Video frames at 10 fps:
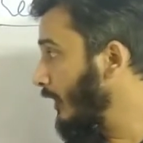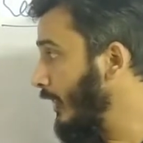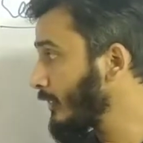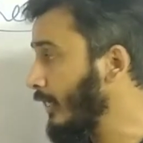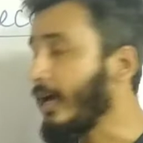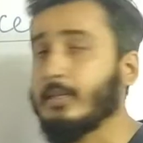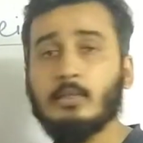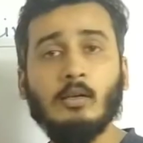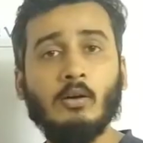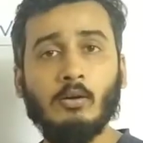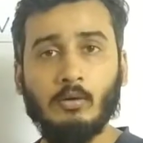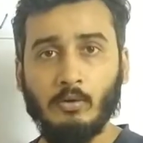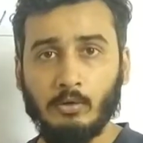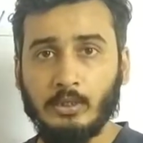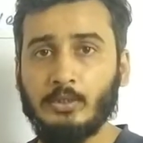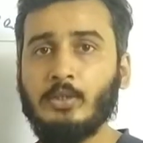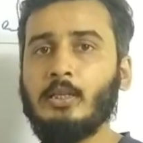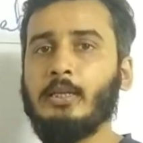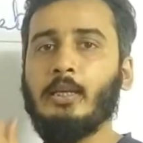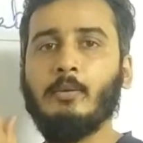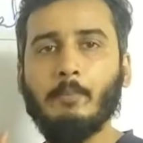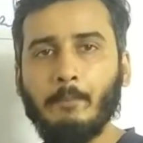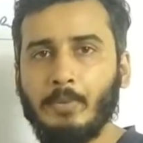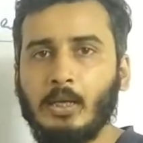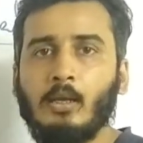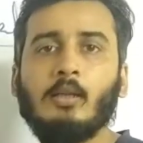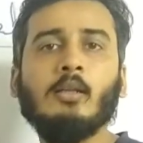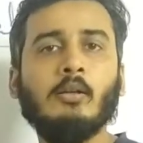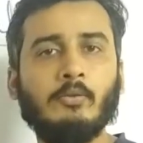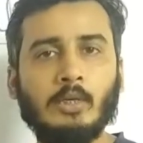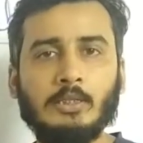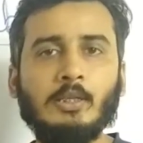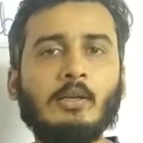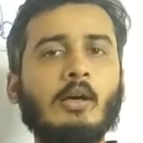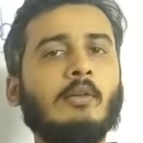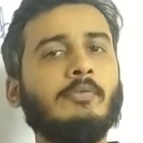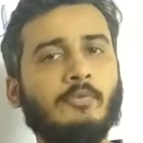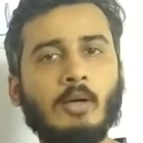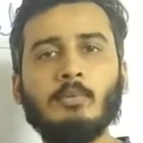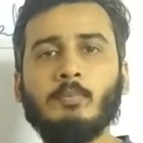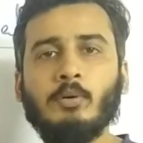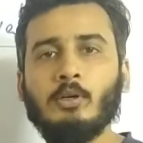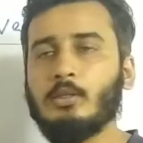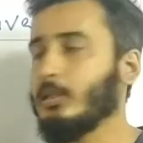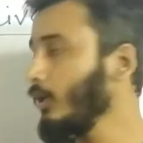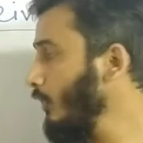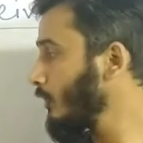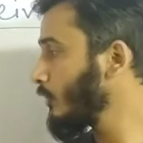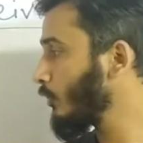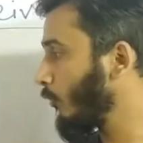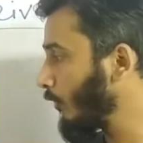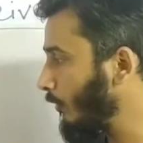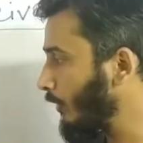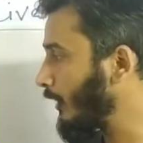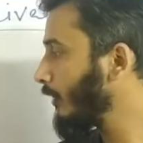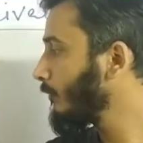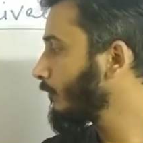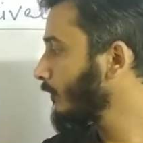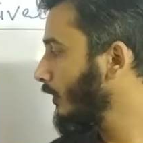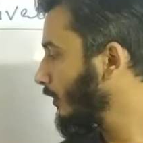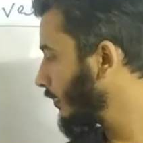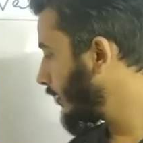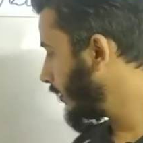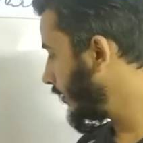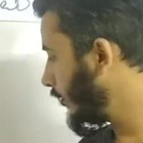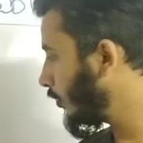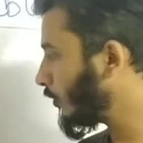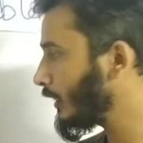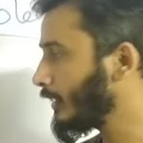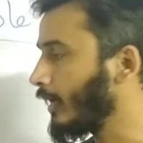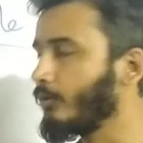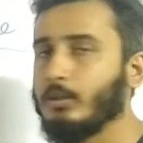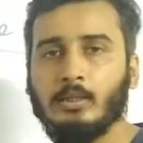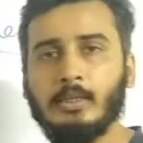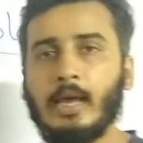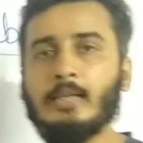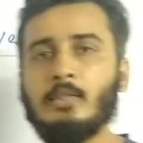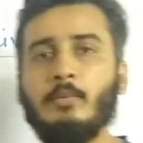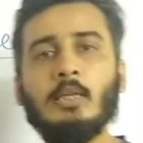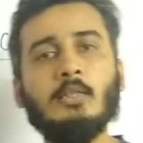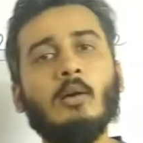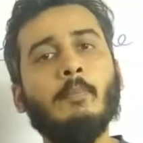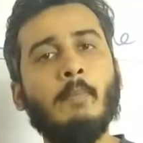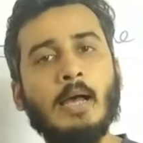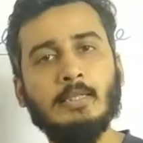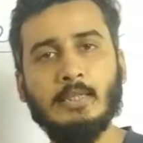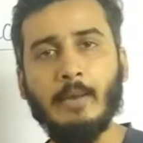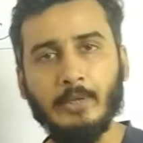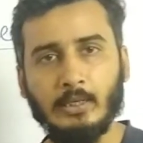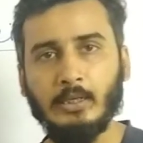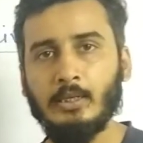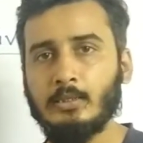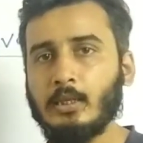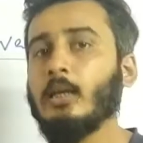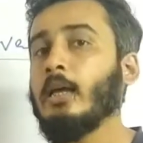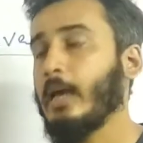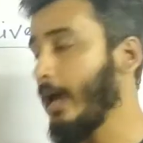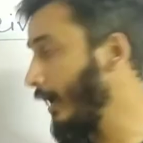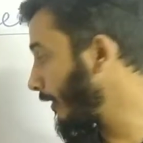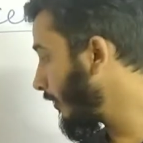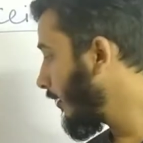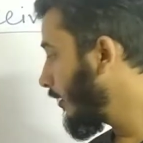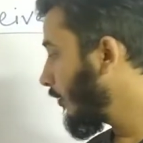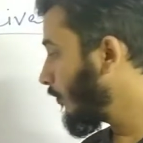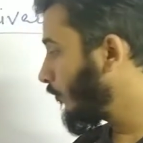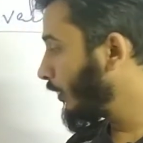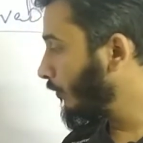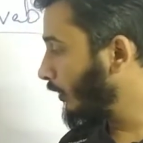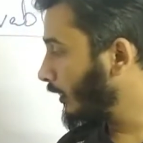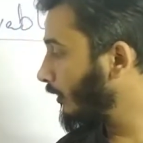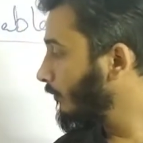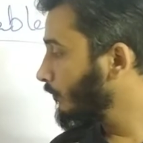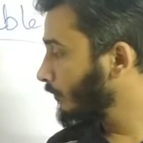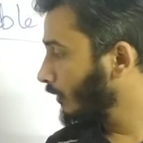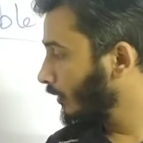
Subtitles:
it has originally been written off from the books, so we will lower down the estimate by debiting it, and we will